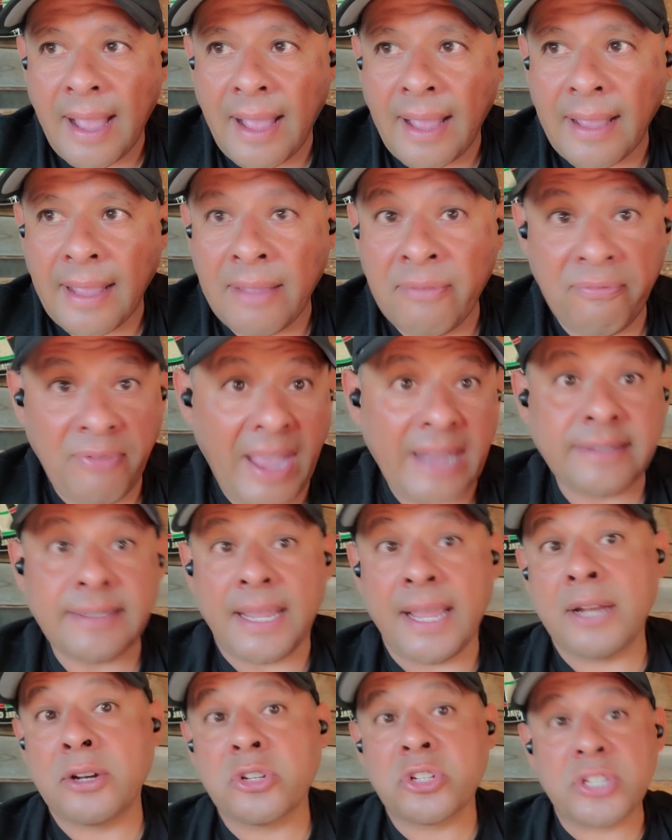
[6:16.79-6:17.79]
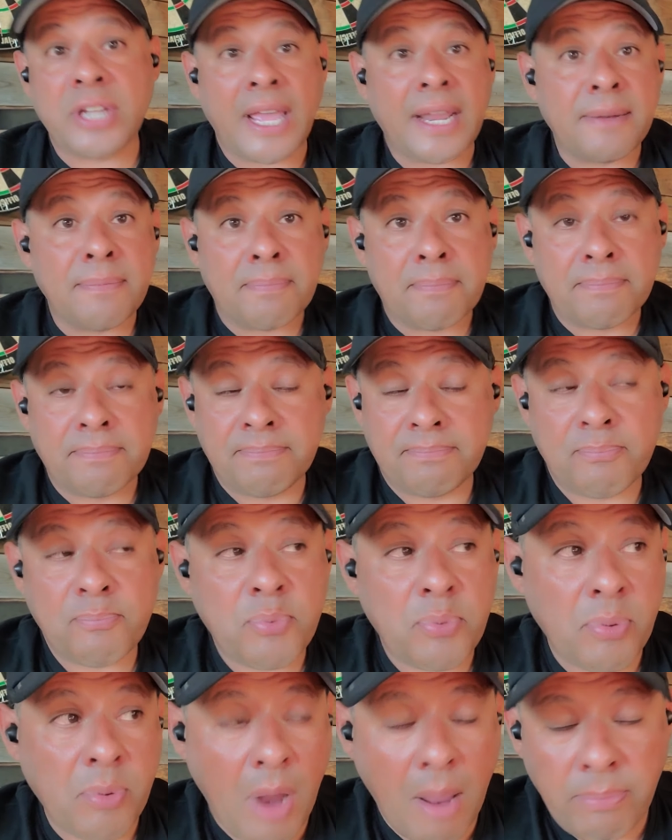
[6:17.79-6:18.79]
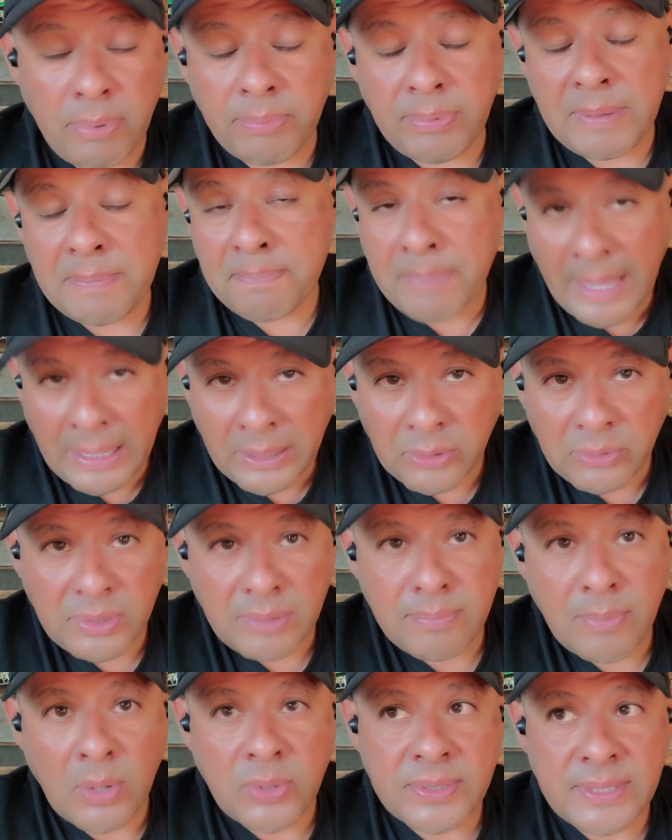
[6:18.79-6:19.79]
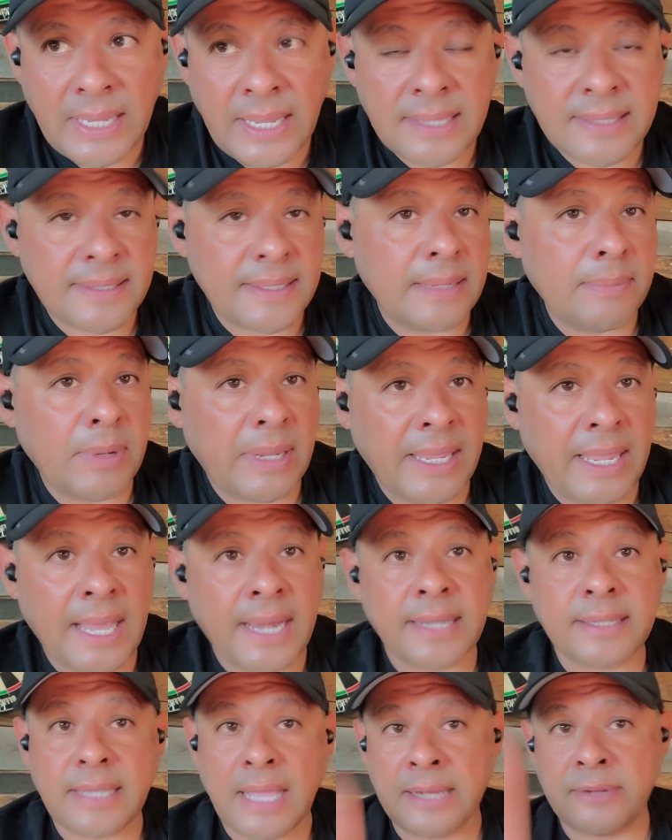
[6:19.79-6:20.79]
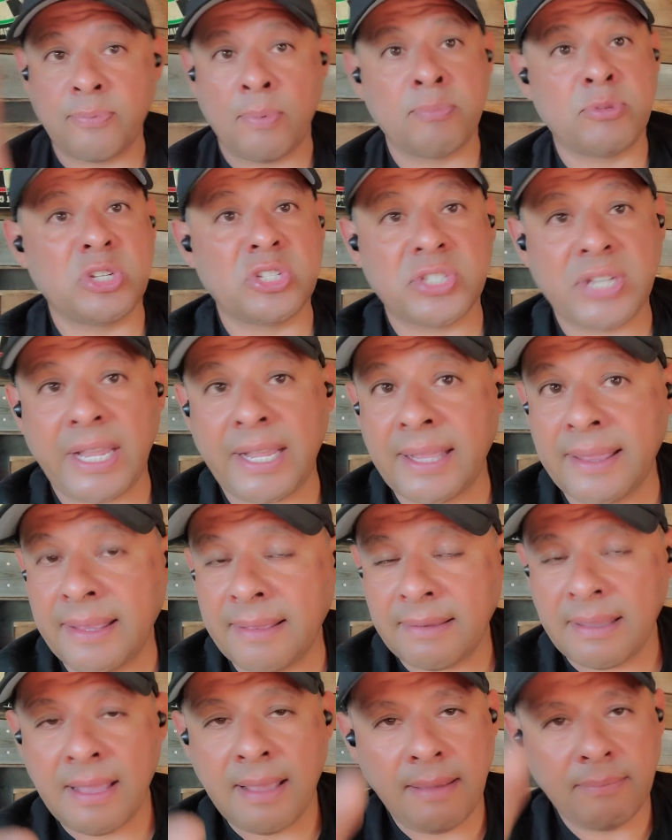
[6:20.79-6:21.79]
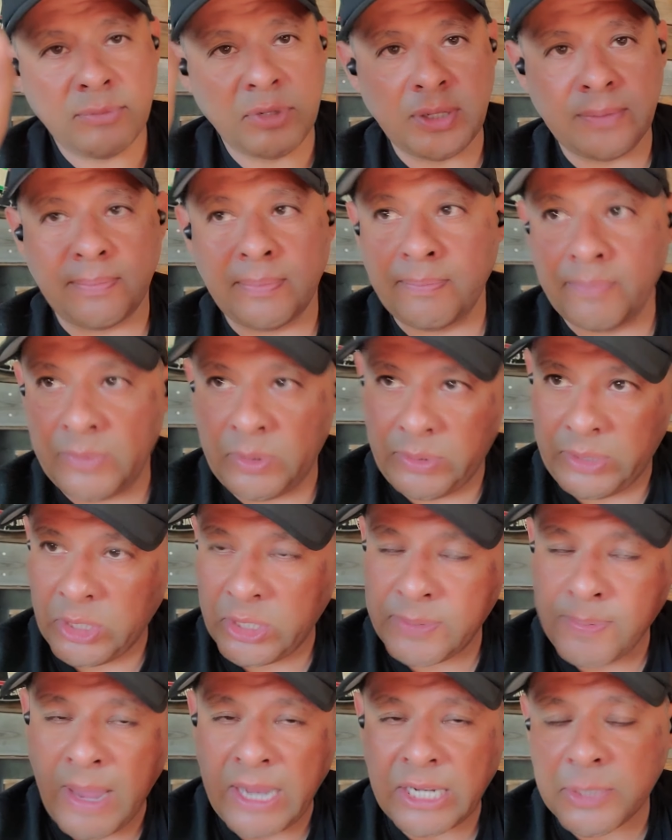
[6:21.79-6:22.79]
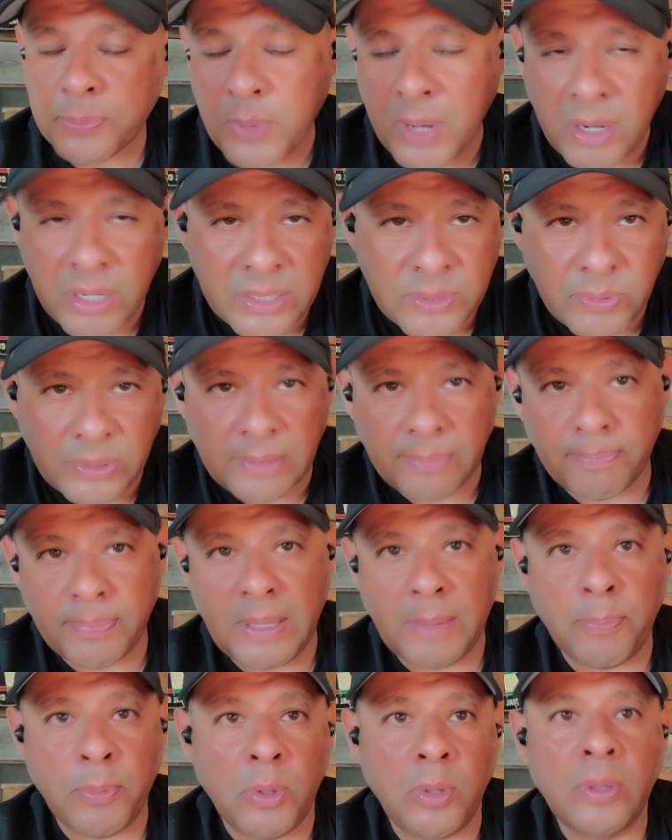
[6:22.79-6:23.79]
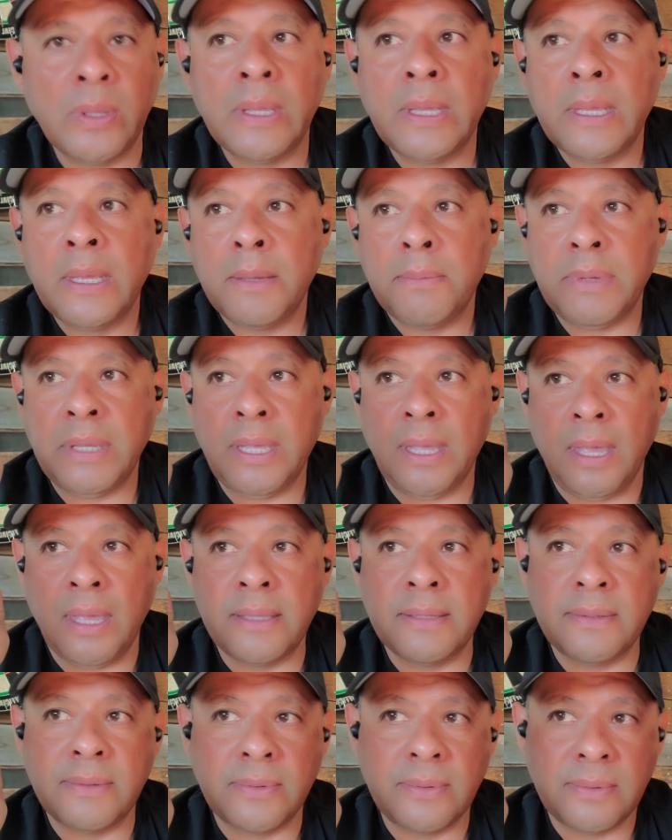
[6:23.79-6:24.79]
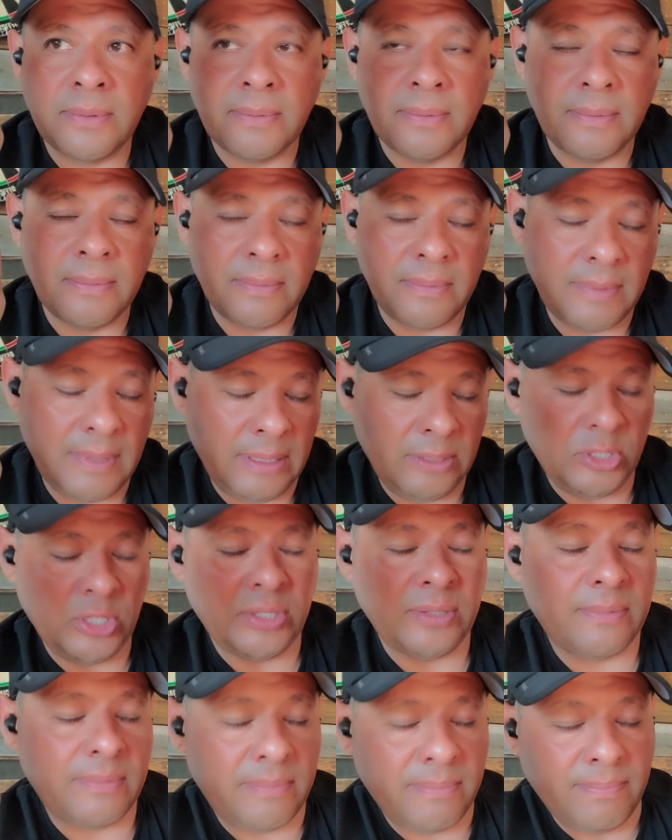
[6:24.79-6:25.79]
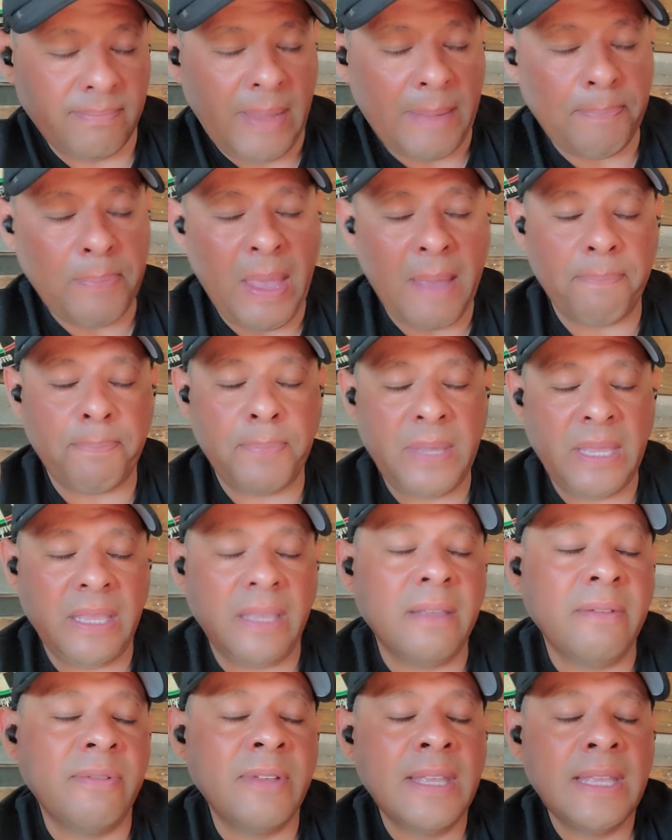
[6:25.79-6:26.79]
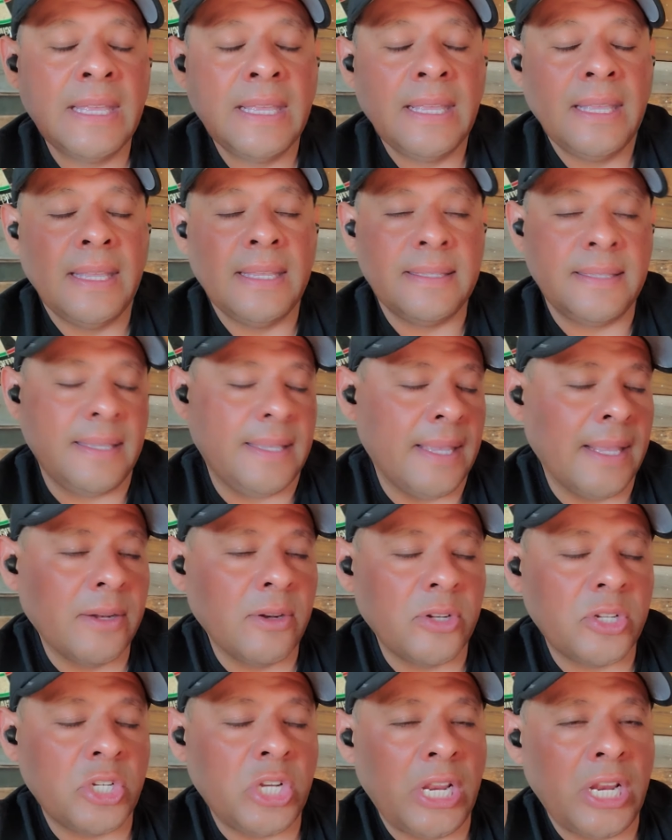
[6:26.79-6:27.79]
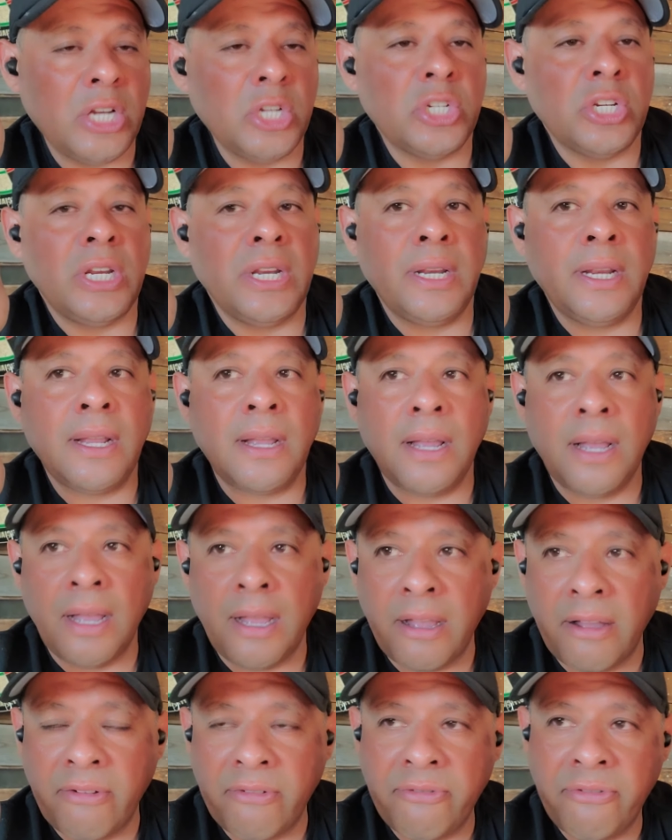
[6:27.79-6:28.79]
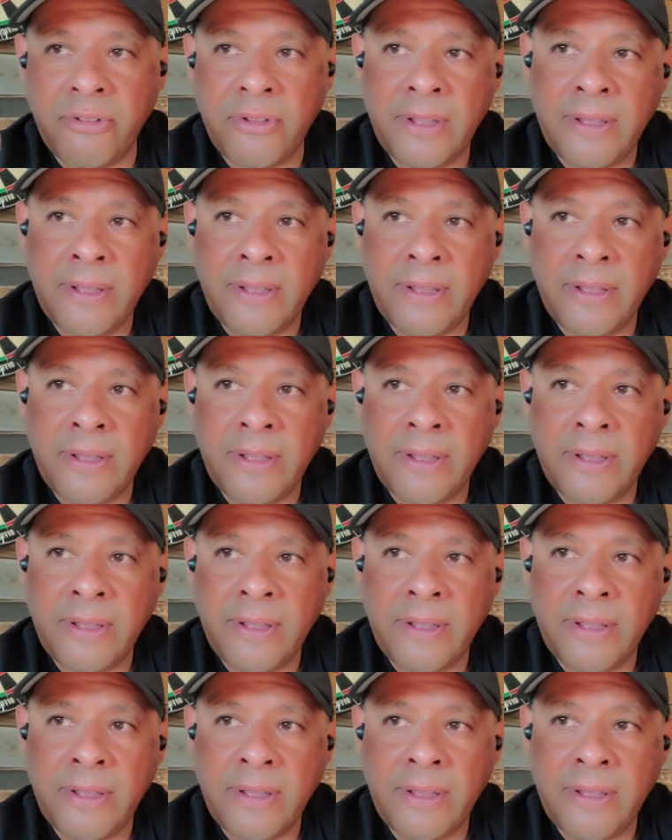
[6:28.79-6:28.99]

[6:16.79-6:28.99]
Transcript: In fact, I understand it probably better than most ASC mechanics. I'm just taking just my experience with the people, because my pet peeve is the interchanging of